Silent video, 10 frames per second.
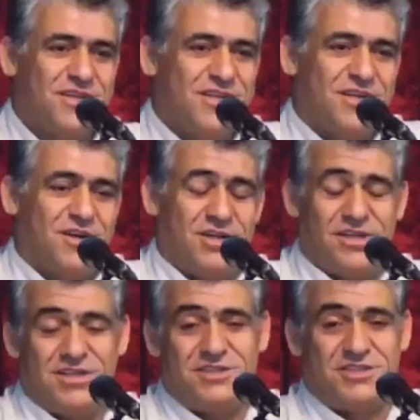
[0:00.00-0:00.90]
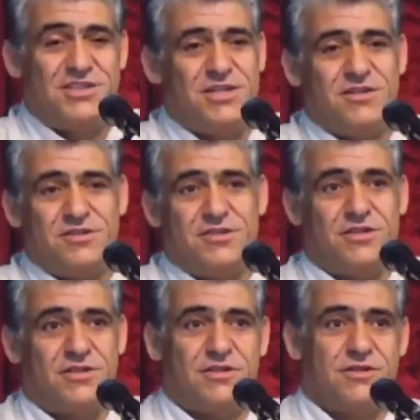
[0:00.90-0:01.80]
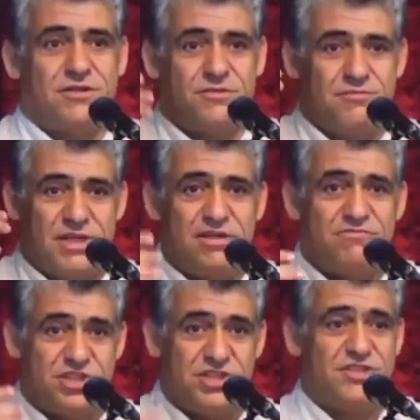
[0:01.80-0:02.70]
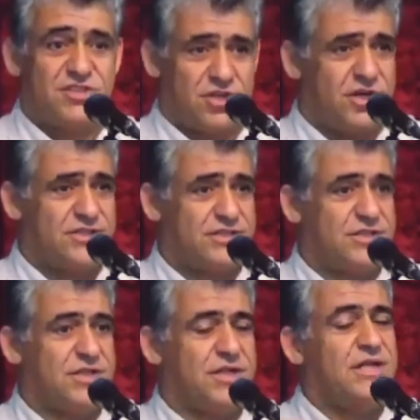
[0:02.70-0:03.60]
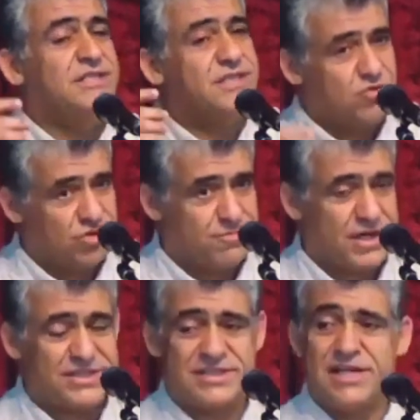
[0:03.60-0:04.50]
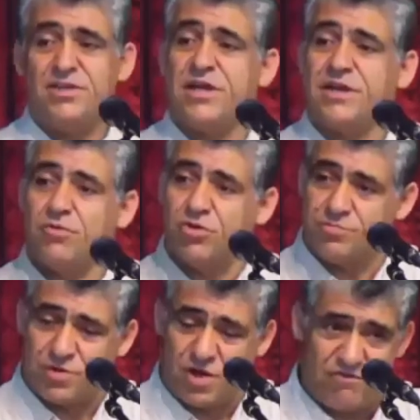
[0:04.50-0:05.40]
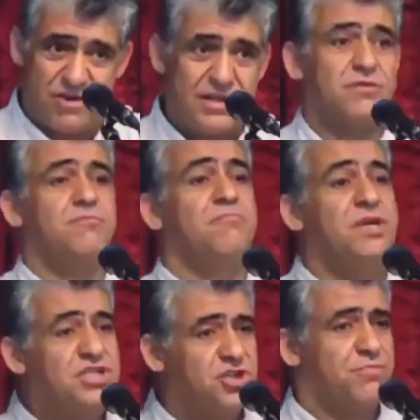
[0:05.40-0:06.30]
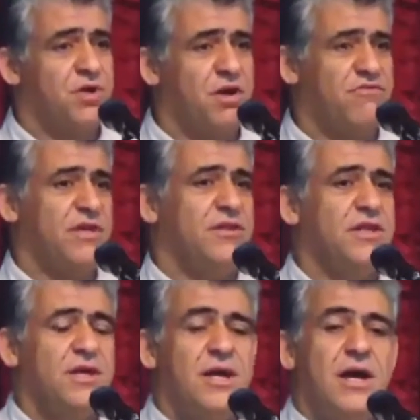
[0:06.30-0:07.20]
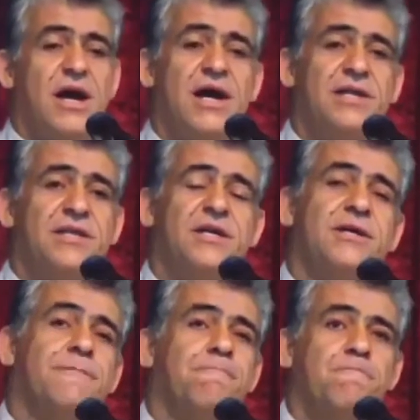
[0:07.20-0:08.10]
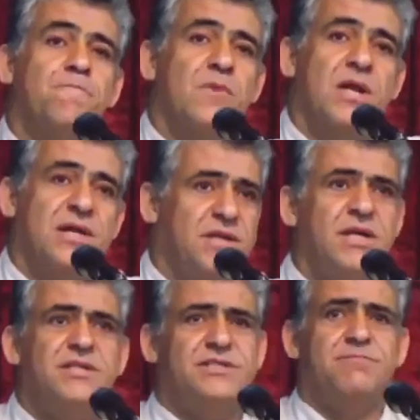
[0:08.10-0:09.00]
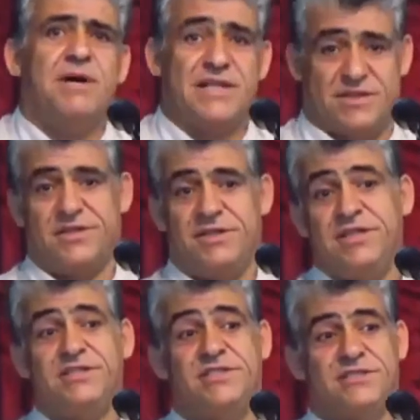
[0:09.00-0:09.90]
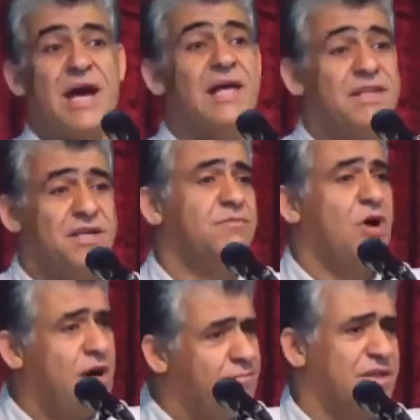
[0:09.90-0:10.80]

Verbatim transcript: I, I still believe Jesus Christ is a good person, like a good prophet, major prophet, and, uh, and yes, but he is under the Muhammad.